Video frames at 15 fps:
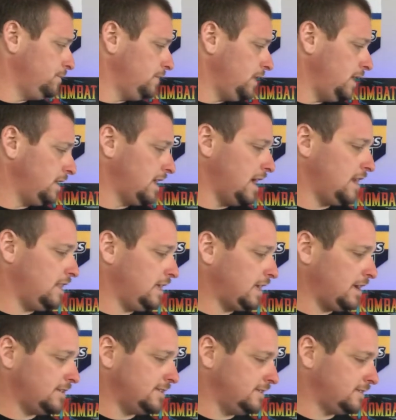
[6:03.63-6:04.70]
And kind of like
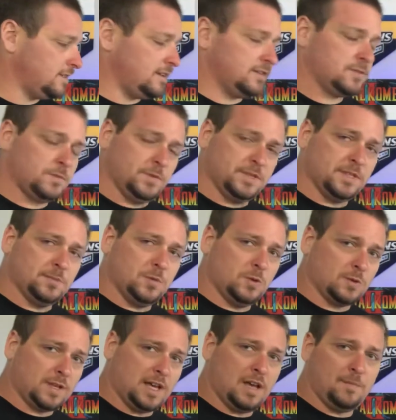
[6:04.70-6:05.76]
I discussed with the Mortal
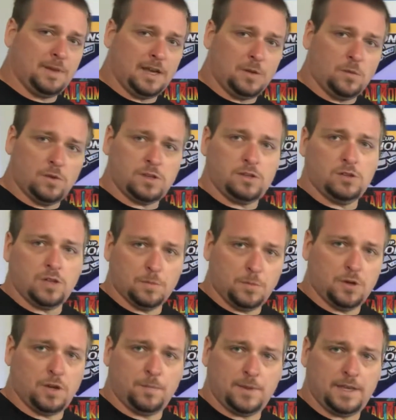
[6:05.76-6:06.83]
Kombat one, you could
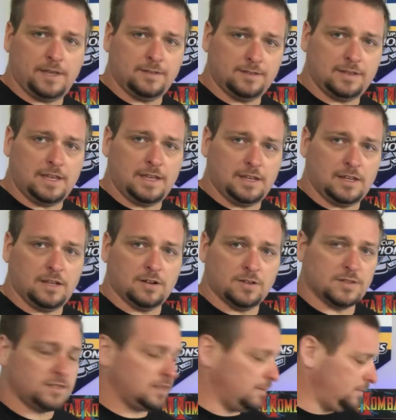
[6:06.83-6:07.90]
put a PC in here or
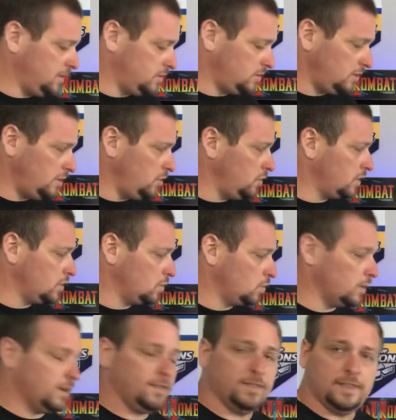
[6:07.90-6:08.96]
something so you could
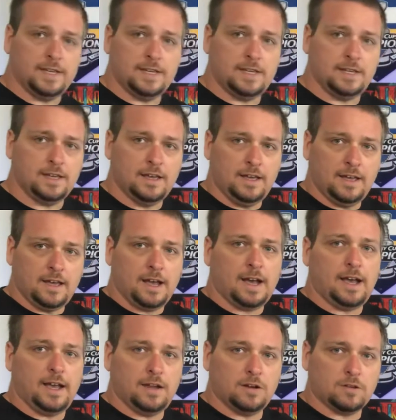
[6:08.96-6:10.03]
run the
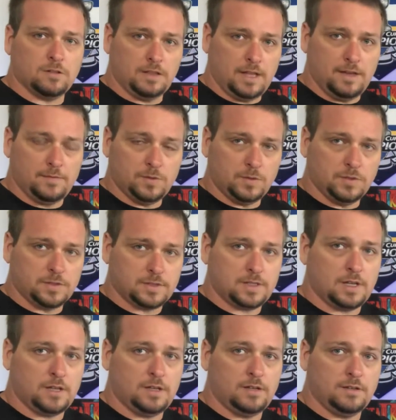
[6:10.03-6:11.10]
higher levels
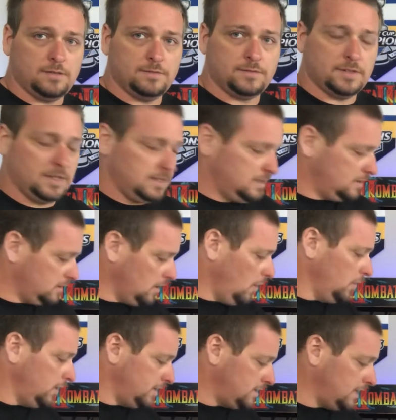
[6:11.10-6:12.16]
of
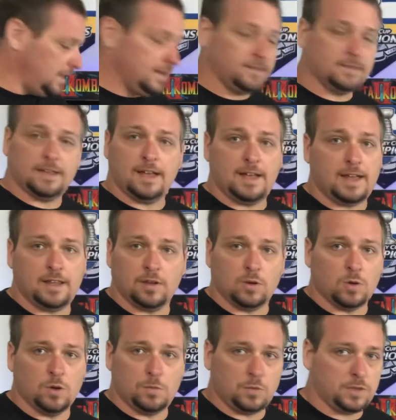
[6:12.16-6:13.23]
Golden Tee. Because I didn't
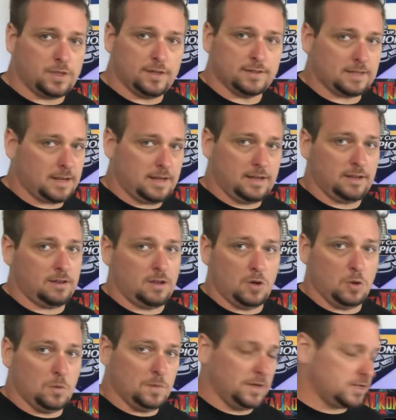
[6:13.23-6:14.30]
grow up with this. I didn't
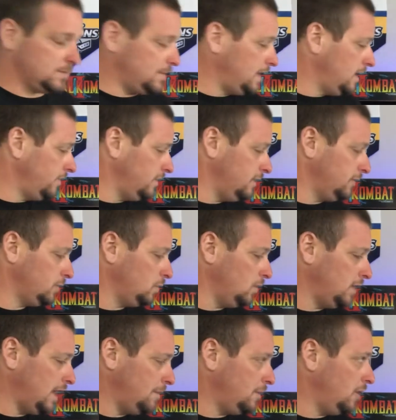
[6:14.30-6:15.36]
know much about this one.
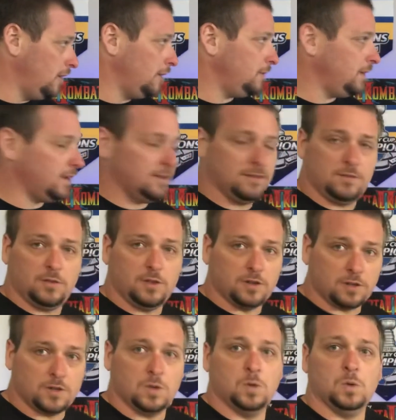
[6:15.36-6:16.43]
I bought it because it
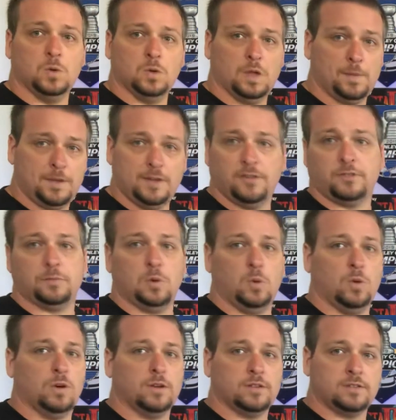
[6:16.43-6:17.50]
looked cool. I'm into
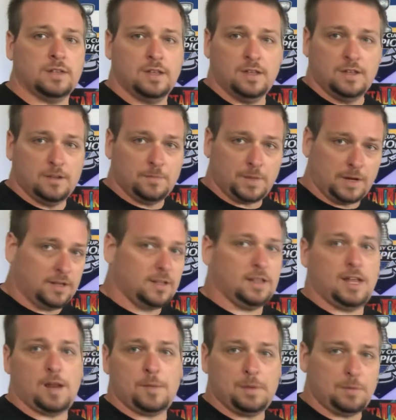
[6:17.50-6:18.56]
sports. Apparently a
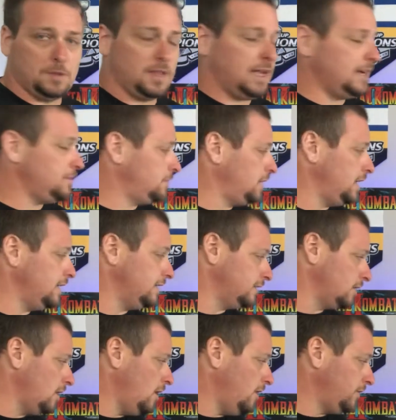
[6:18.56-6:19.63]
lot of people like playing this
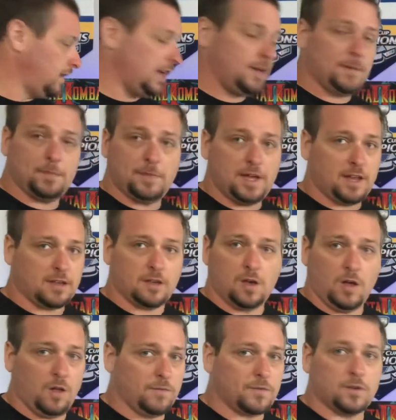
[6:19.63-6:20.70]
golf game. I'm not a
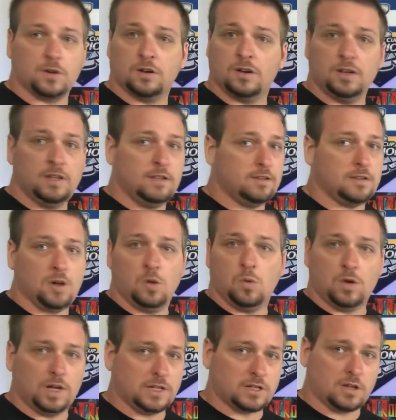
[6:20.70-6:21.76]
golfer. Don't
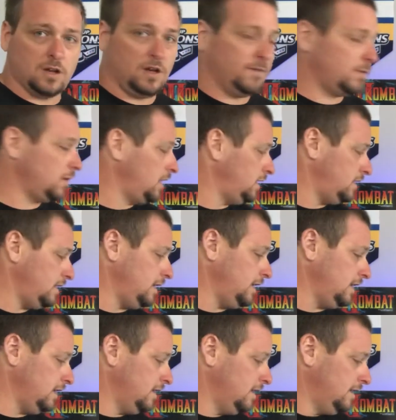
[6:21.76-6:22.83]
watch golf or
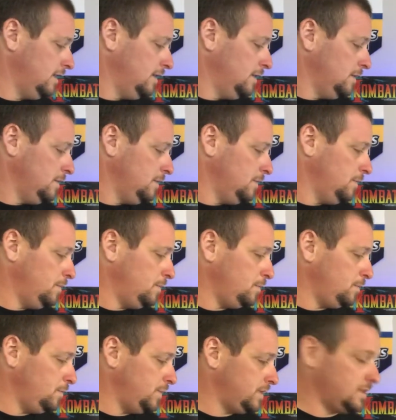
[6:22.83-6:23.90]
anything.
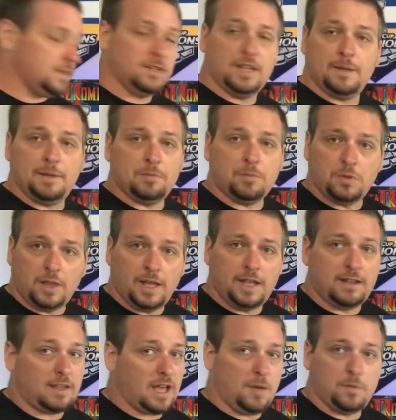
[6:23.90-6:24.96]
But still a lot of people play
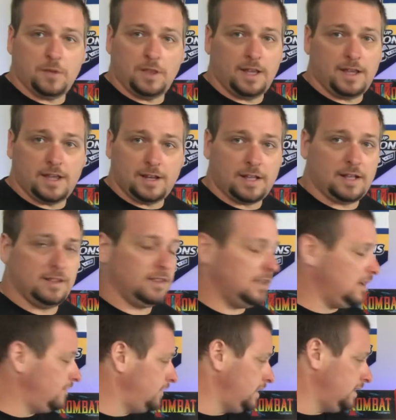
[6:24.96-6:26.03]
it. I play it. I
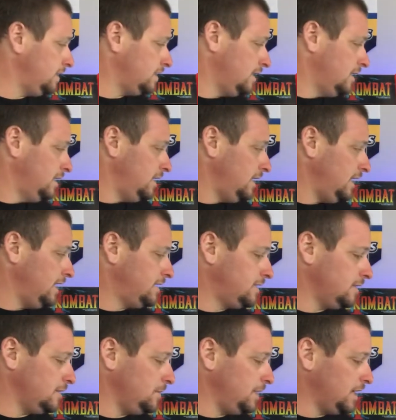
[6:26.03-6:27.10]
love it. It
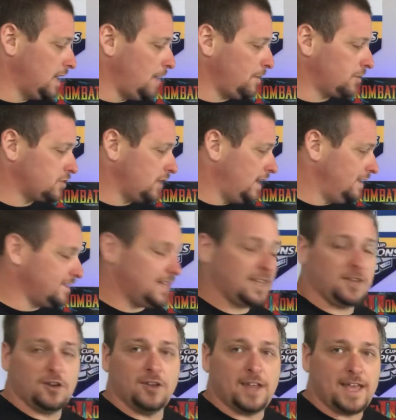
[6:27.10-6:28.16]
took me a couple tries to get
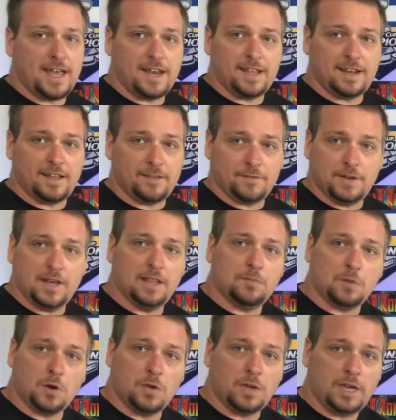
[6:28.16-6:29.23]
good at it. I finally
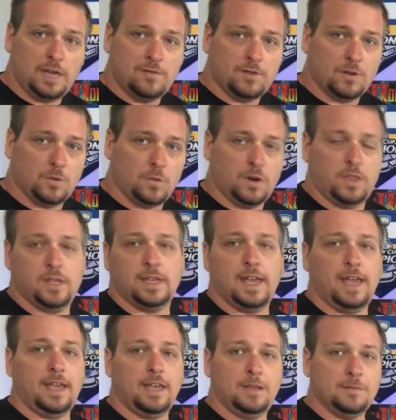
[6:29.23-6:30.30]
broke even on one of the
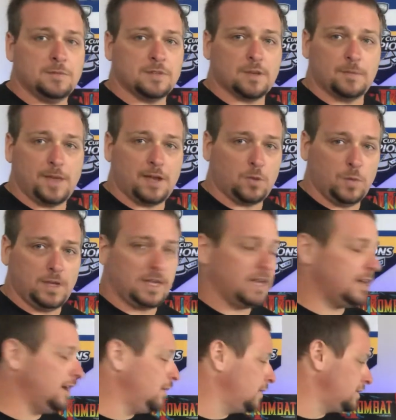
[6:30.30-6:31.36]
games about a week
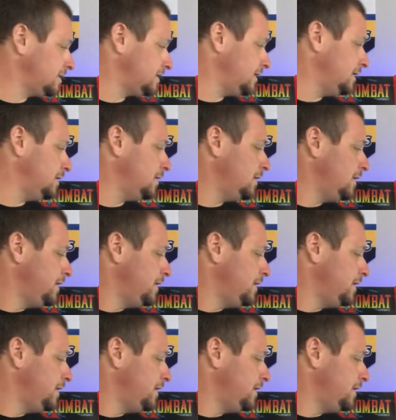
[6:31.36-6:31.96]
ago or so.